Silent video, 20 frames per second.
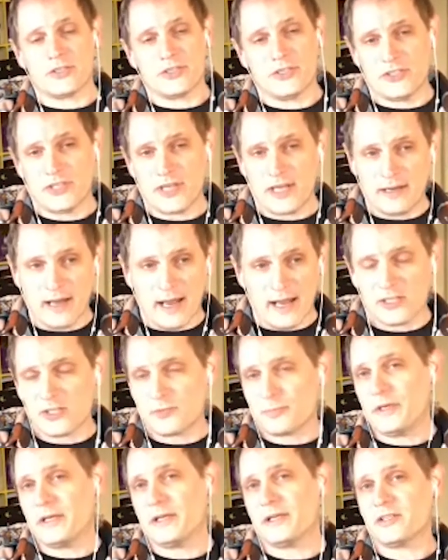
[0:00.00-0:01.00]
She said, I
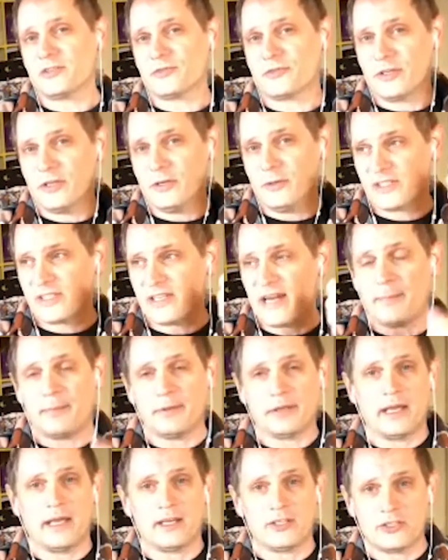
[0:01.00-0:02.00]
just printed this for you. It's an
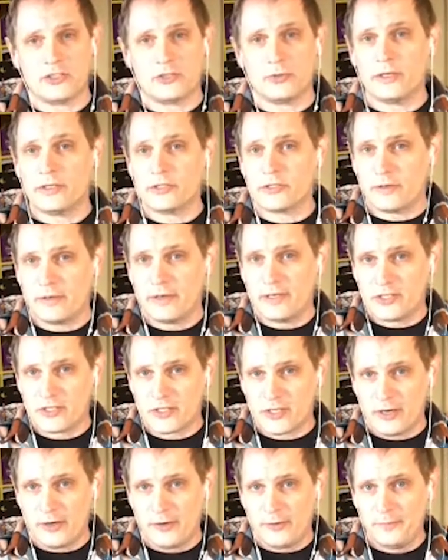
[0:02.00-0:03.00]
application to our juried
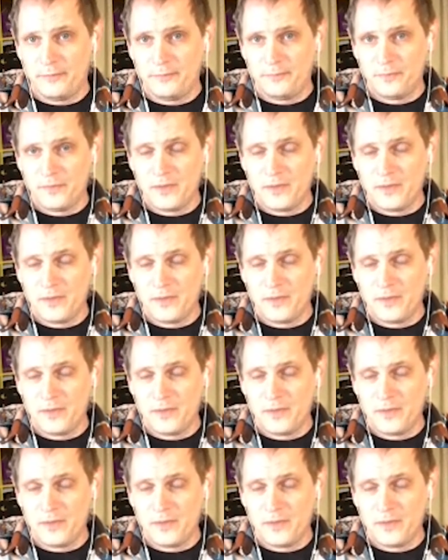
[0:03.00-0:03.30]
show.